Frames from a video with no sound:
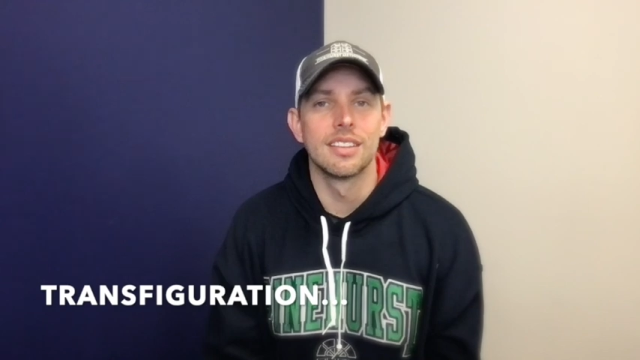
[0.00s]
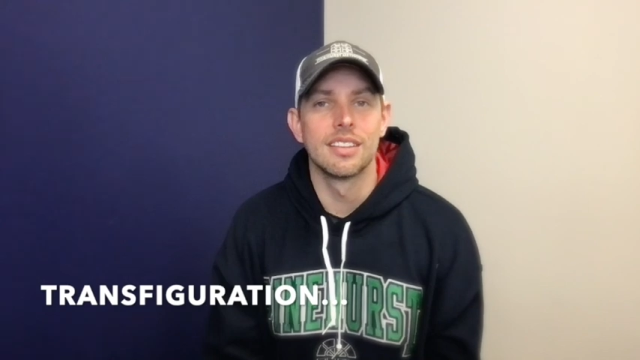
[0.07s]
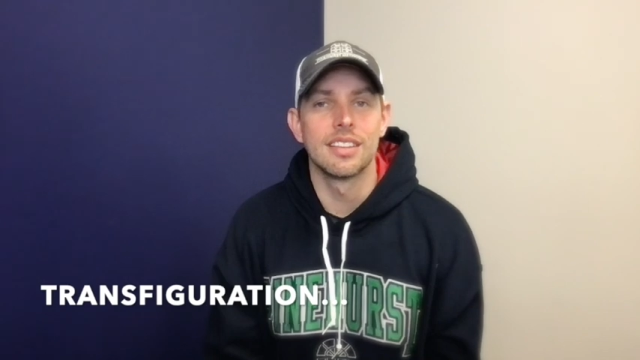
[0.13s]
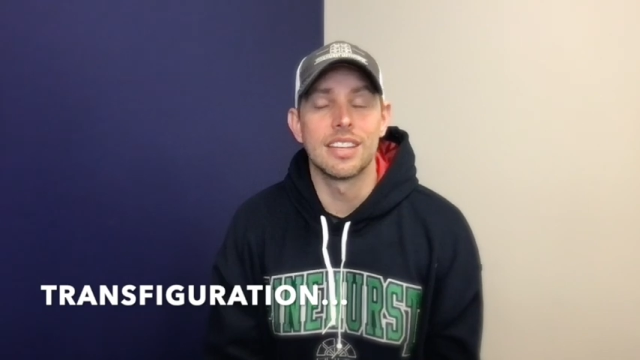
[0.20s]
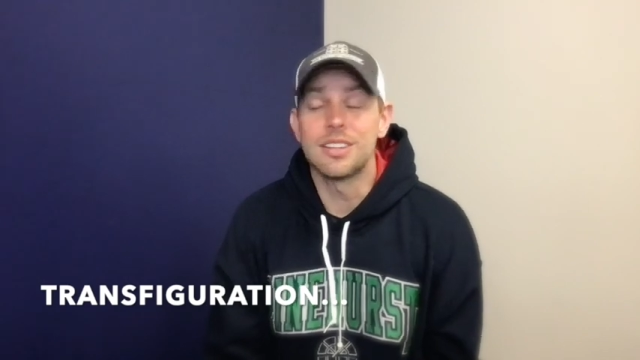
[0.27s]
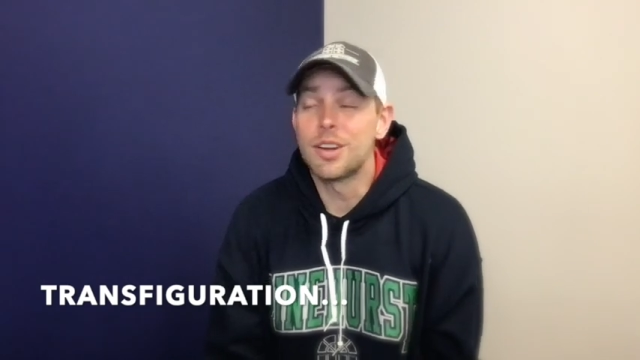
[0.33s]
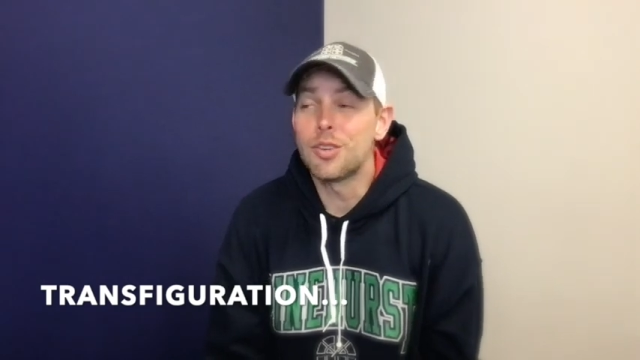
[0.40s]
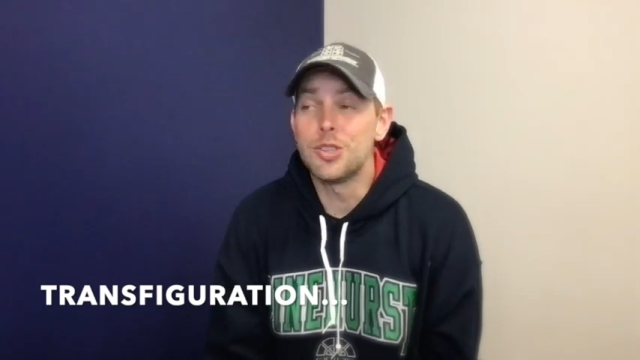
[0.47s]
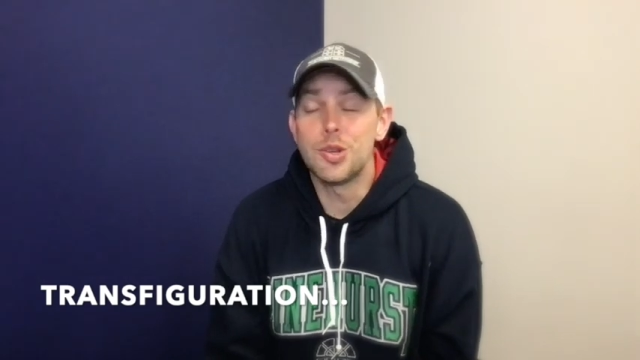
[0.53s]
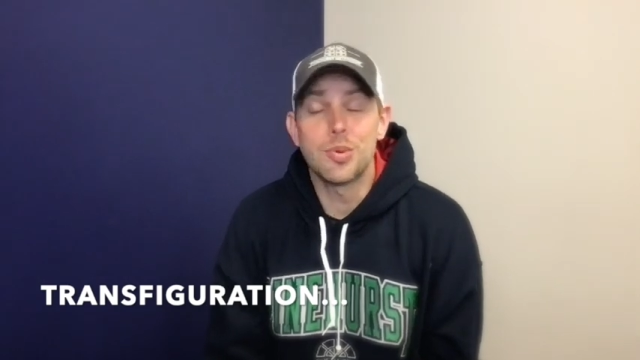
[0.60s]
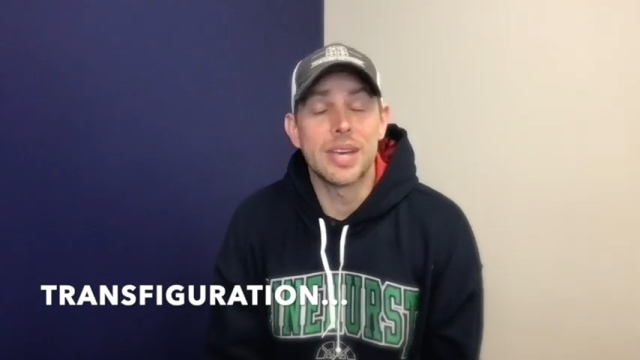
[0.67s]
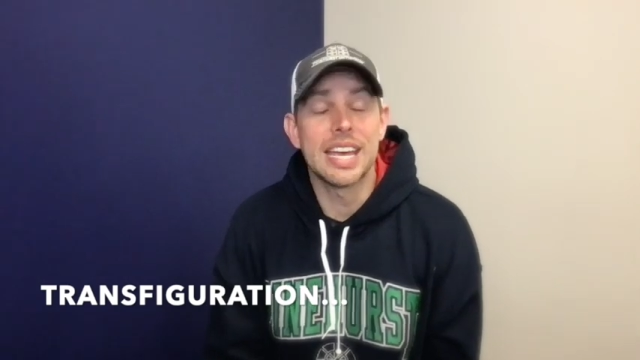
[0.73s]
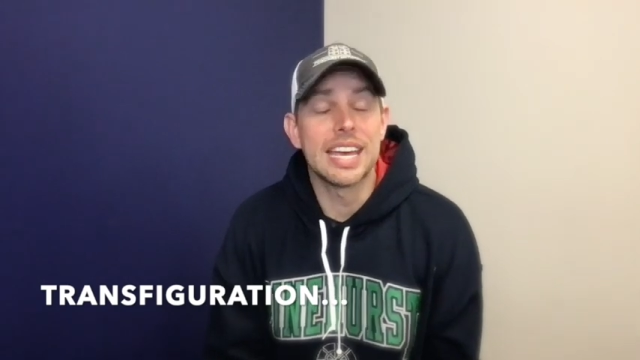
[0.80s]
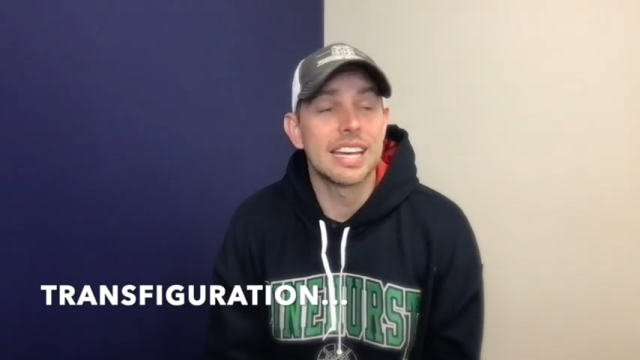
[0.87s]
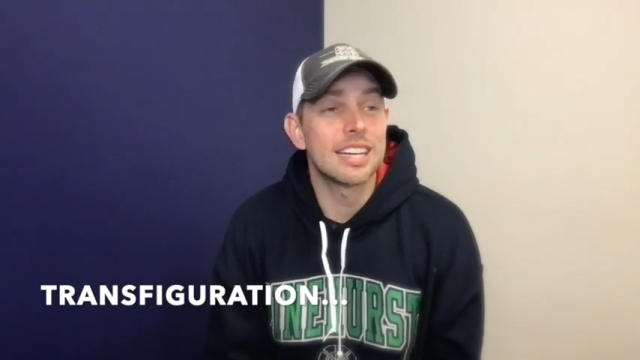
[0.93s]
And no, you
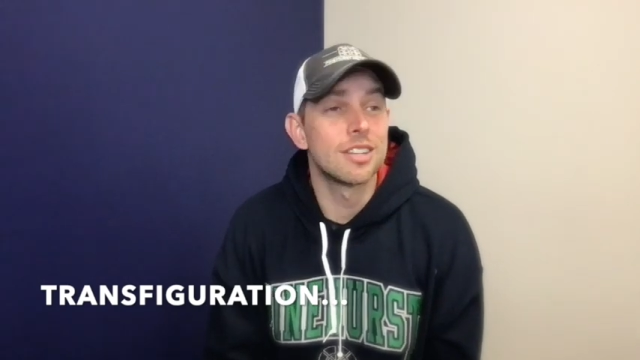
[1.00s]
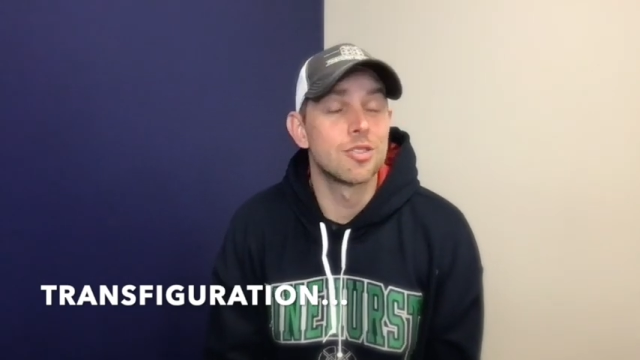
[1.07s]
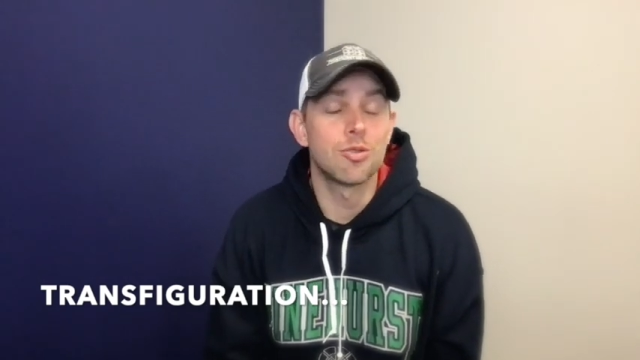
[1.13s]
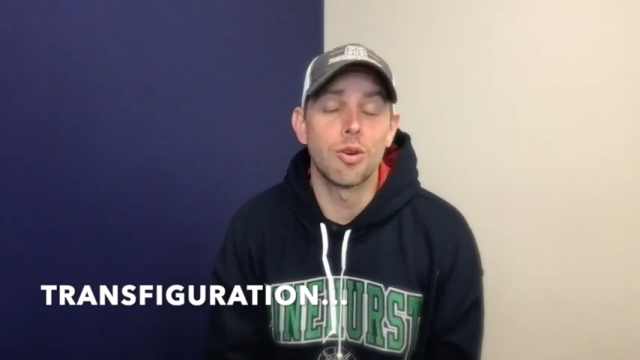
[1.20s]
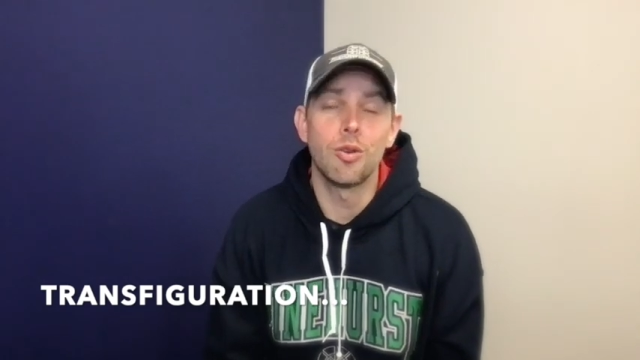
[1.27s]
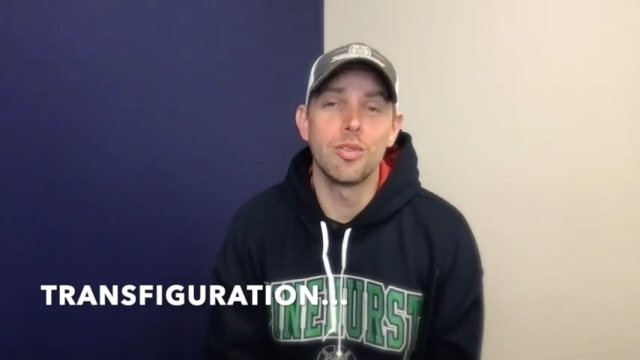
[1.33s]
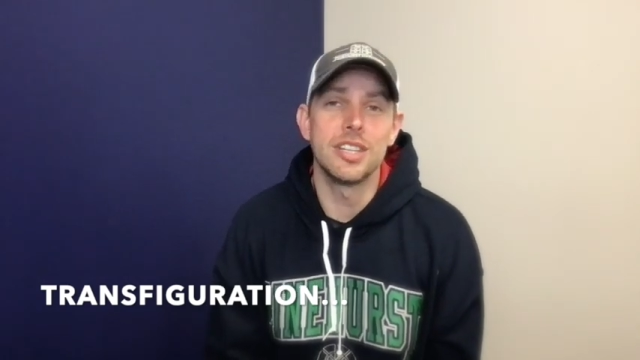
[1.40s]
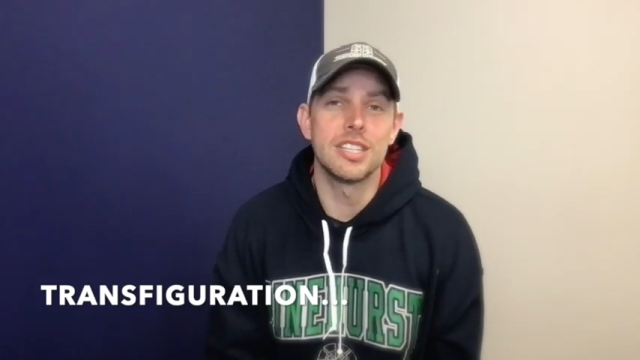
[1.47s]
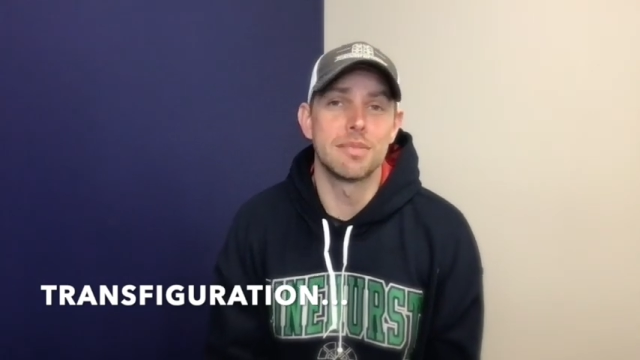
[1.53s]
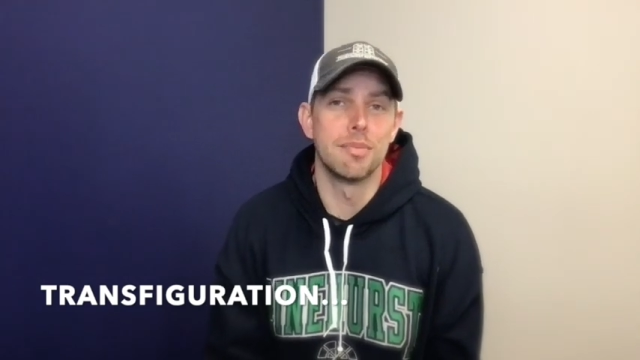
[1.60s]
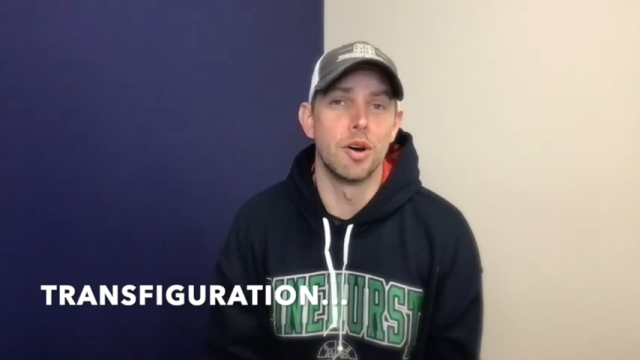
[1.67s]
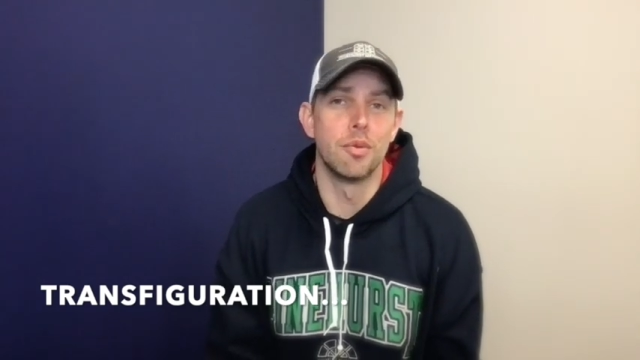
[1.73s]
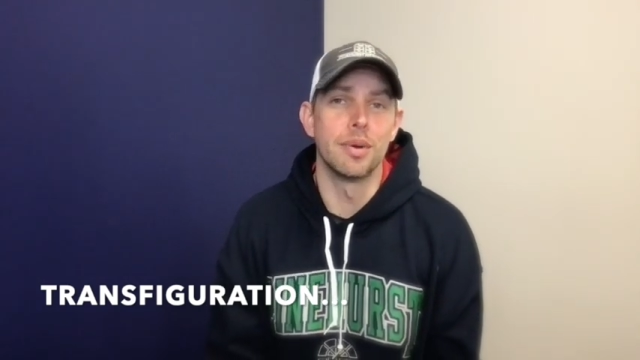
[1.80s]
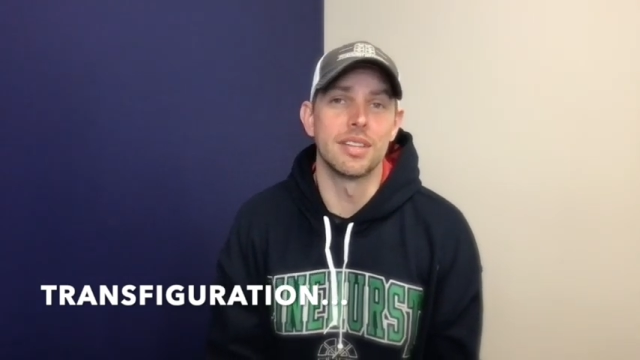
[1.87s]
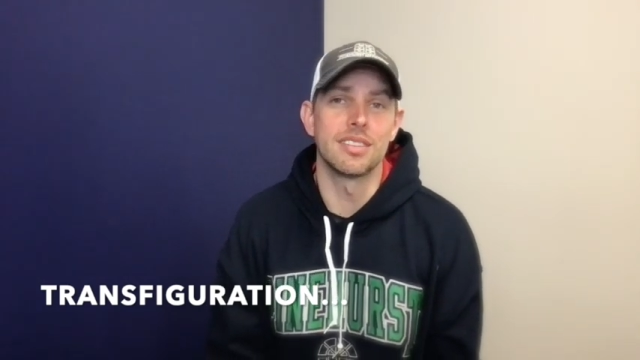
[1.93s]
can't control these
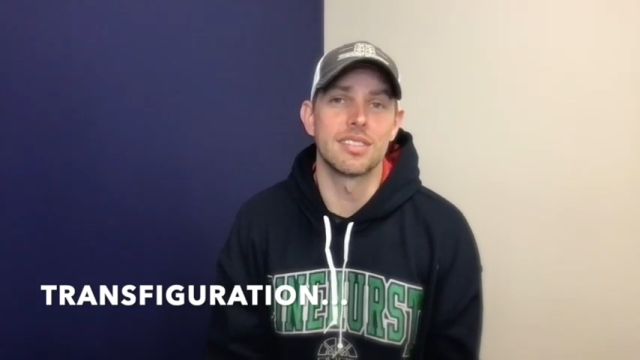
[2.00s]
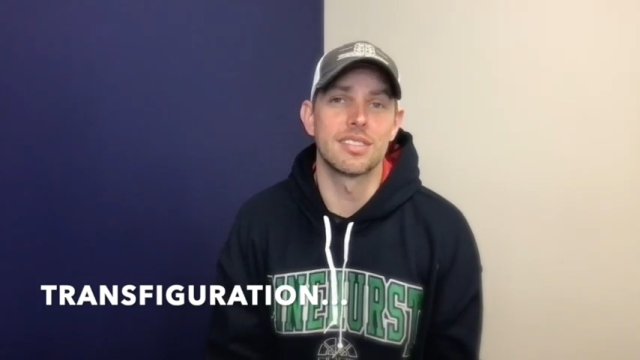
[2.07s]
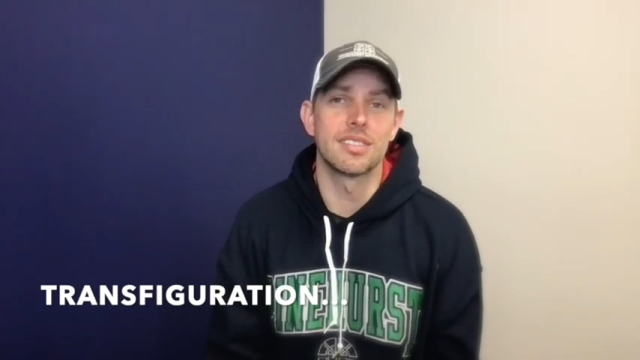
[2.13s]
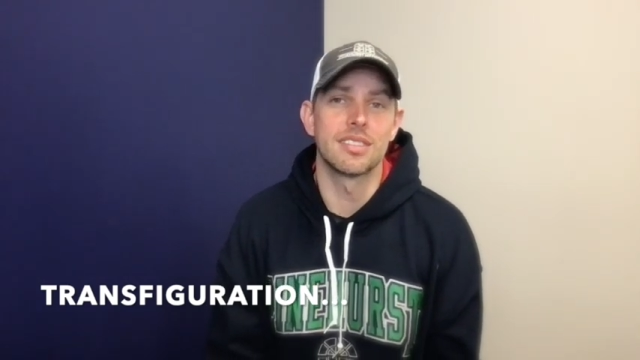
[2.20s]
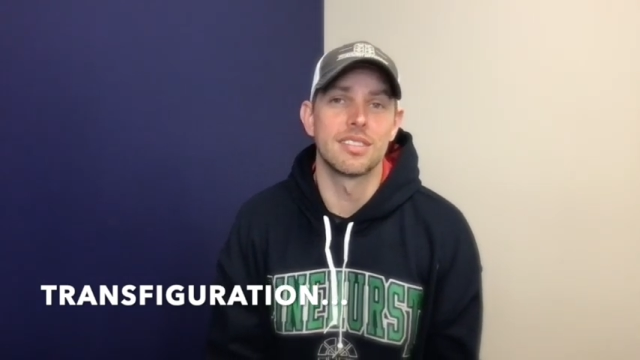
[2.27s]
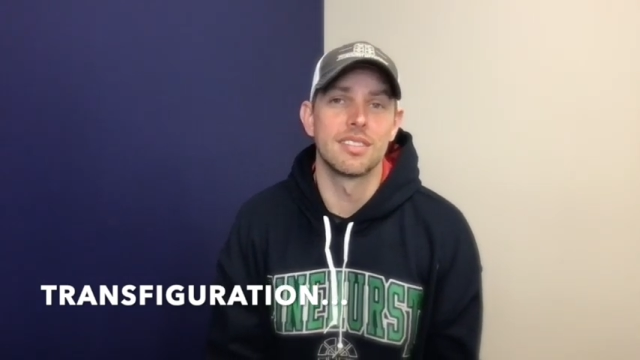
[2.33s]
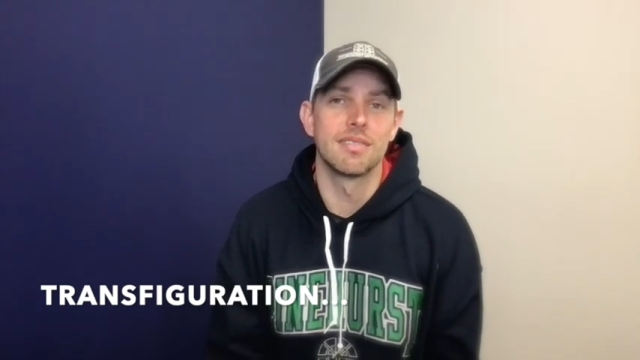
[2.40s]
moments.